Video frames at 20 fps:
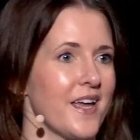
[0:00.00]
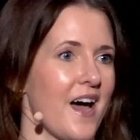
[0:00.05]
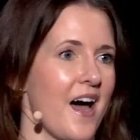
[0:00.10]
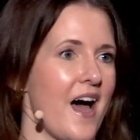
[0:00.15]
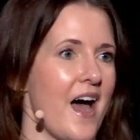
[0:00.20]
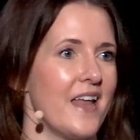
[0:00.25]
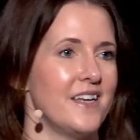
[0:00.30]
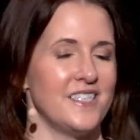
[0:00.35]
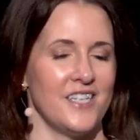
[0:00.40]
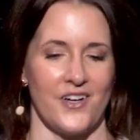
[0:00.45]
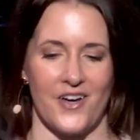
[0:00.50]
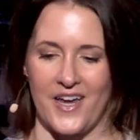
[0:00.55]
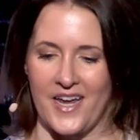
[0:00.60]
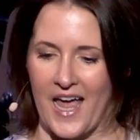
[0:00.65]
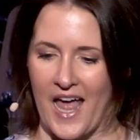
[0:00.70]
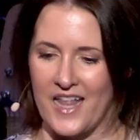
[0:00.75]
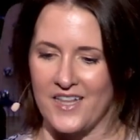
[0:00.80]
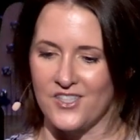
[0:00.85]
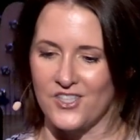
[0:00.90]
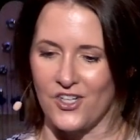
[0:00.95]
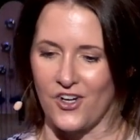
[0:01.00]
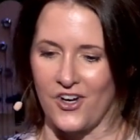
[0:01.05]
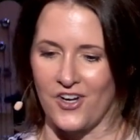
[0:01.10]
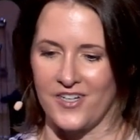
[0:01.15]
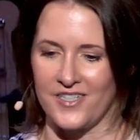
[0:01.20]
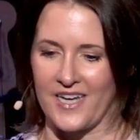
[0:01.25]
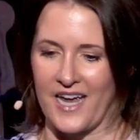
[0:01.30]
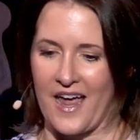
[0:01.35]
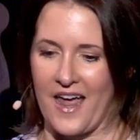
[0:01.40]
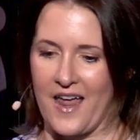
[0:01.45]
God during
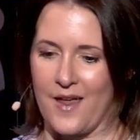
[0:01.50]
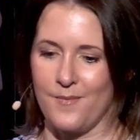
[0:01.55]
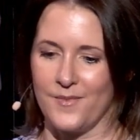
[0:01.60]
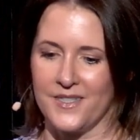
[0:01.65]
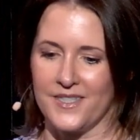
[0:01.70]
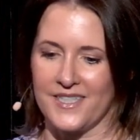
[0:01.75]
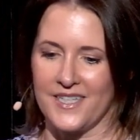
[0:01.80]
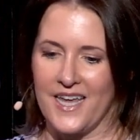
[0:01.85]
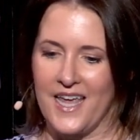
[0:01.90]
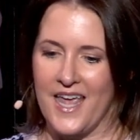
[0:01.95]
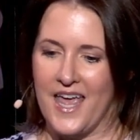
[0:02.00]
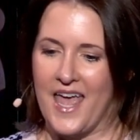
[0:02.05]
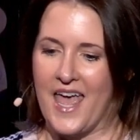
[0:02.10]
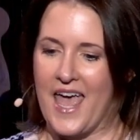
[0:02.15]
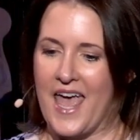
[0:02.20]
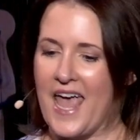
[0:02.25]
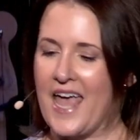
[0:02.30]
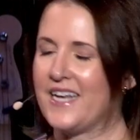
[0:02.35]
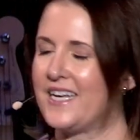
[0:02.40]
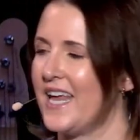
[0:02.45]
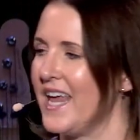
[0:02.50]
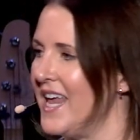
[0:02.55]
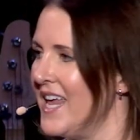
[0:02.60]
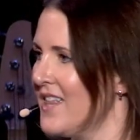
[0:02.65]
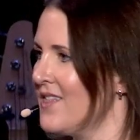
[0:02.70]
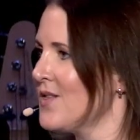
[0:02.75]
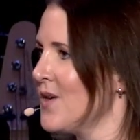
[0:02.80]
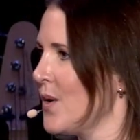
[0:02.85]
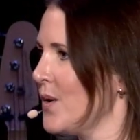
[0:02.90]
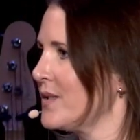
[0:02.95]
uncertain times. And
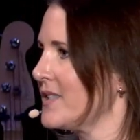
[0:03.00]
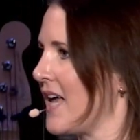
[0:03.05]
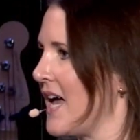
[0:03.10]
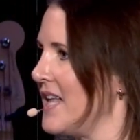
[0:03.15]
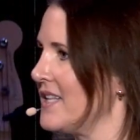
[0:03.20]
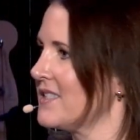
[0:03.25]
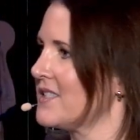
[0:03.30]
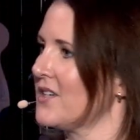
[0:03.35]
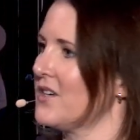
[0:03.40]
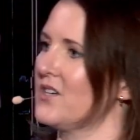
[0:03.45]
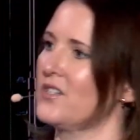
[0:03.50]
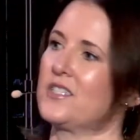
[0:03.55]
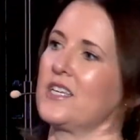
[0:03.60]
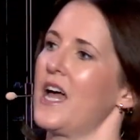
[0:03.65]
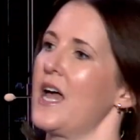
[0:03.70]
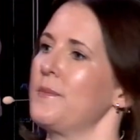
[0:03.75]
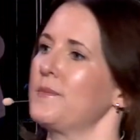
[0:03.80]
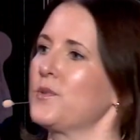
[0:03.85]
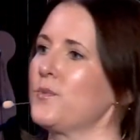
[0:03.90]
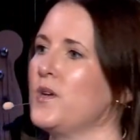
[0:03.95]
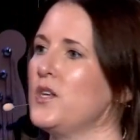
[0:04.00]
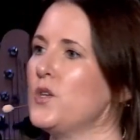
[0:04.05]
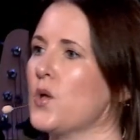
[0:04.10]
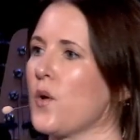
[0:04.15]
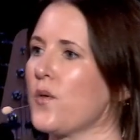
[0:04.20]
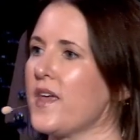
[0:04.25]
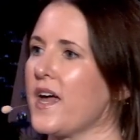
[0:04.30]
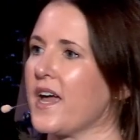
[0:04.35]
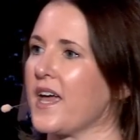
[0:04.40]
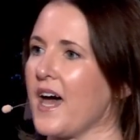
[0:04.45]
in those uncertain times, we
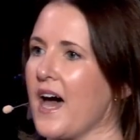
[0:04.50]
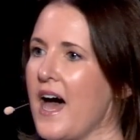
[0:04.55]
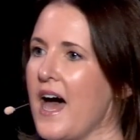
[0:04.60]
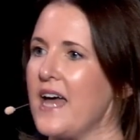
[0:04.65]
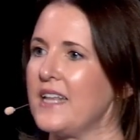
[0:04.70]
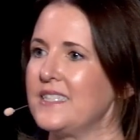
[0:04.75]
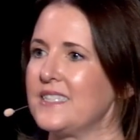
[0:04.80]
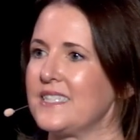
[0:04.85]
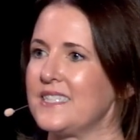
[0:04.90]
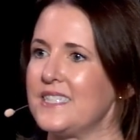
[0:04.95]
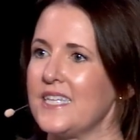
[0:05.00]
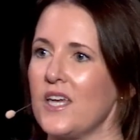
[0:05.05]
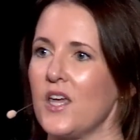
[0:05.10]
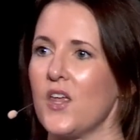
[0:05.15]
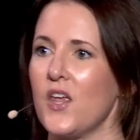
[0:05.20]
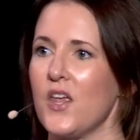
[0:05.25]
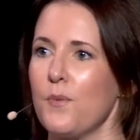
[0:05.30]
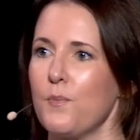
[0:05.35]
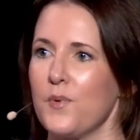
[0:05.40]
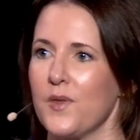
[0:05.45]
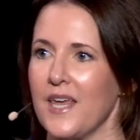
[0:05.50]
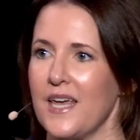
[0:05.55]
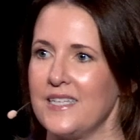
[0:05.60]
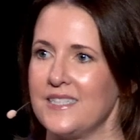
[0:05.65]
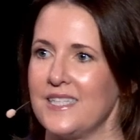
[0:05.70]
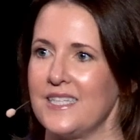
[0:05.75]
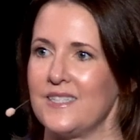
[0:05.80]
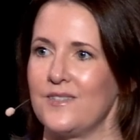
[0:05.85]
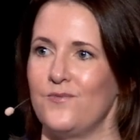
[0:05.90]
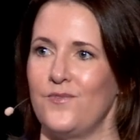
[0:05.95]
know that God still
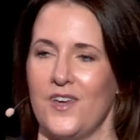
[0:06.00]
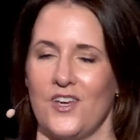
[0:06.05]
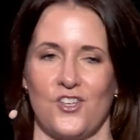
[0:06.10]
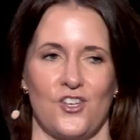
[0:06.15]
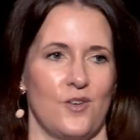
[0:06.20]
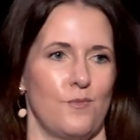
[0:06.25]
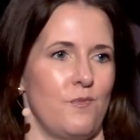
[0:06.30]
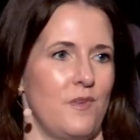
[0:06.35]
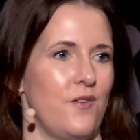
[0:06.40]
places vision